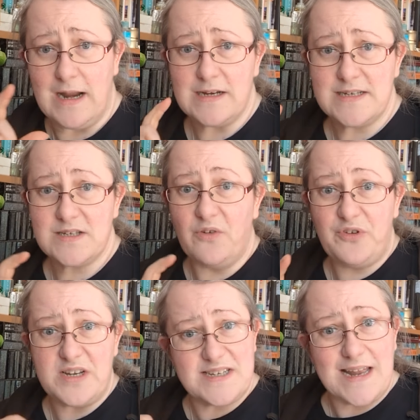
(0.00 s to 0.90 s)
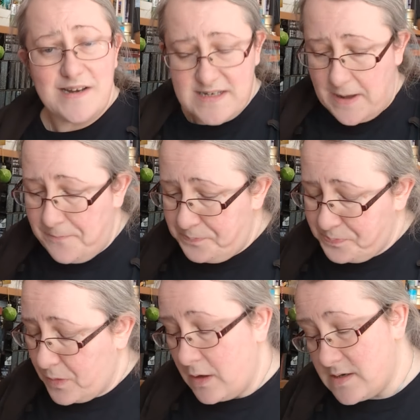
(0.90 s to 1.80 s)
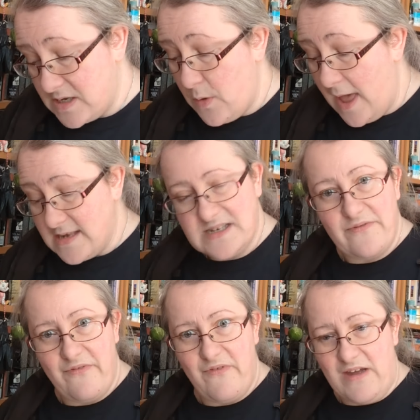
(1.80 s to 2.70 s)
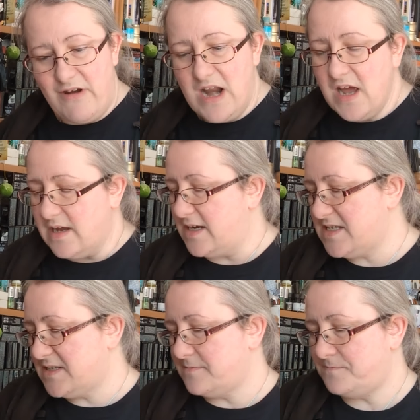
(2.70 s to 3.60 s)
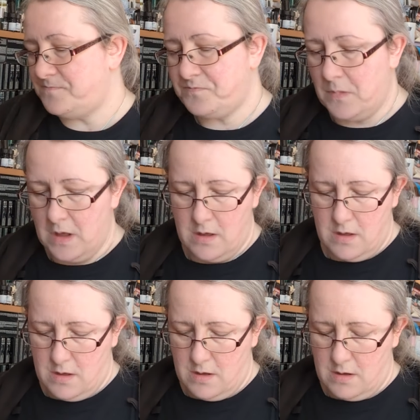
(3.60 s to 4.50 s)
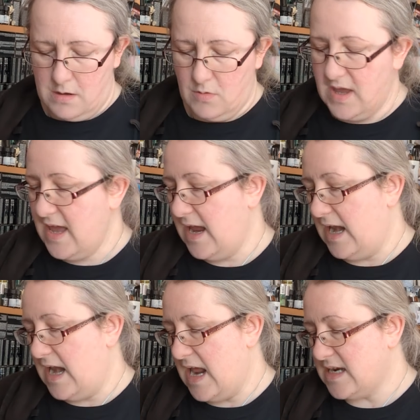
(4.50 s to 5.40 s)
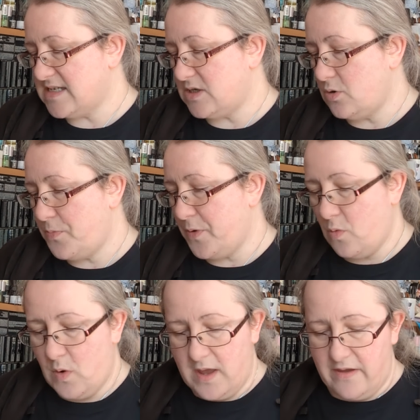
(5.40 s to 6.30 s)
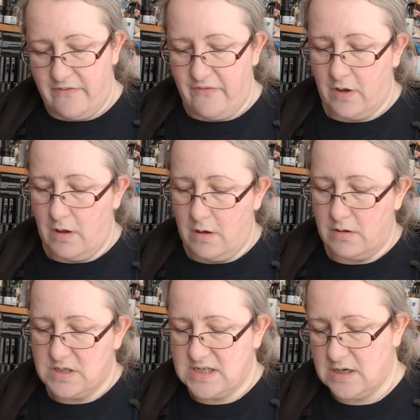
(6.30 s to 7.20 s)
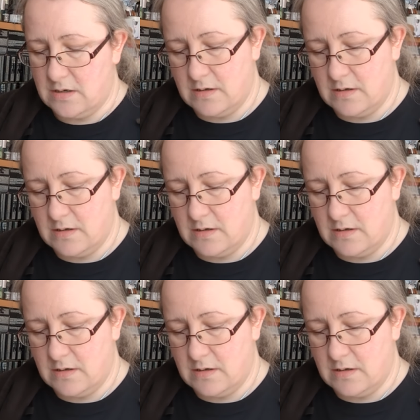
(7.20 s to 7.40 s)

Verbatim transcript: nice softer centre so yes very nice Okay, next up we've got